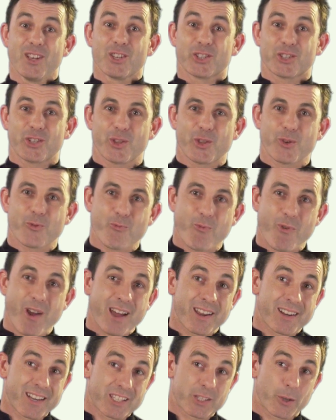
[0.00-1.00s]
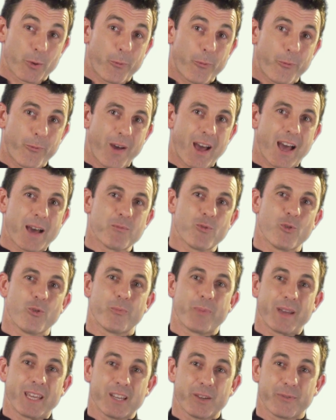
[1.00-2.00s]
So the run is of far more
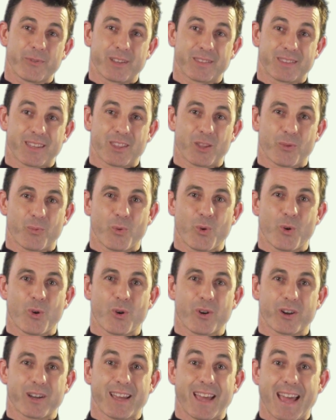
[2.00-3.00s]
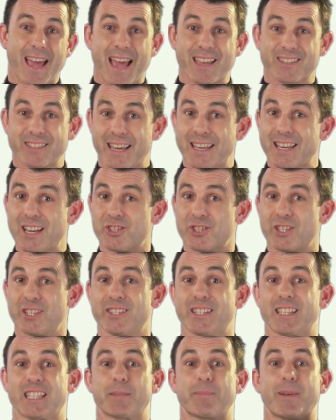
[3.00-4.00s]
benefit than the walk, as energy
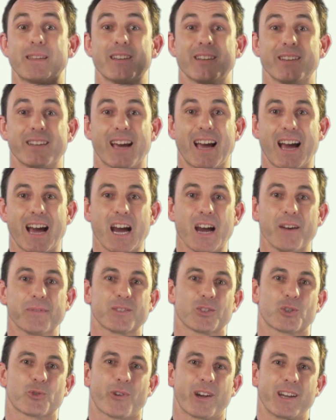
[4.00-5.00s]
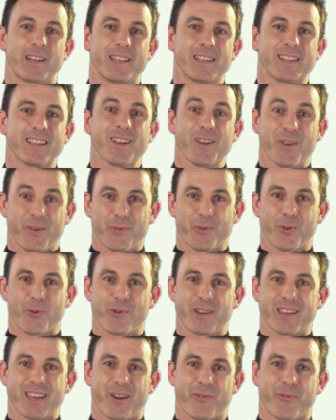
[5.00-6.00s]
is expended after training for
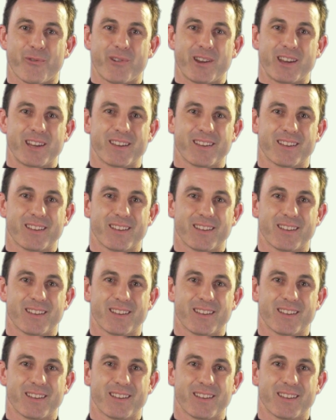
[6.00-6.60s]
recovery.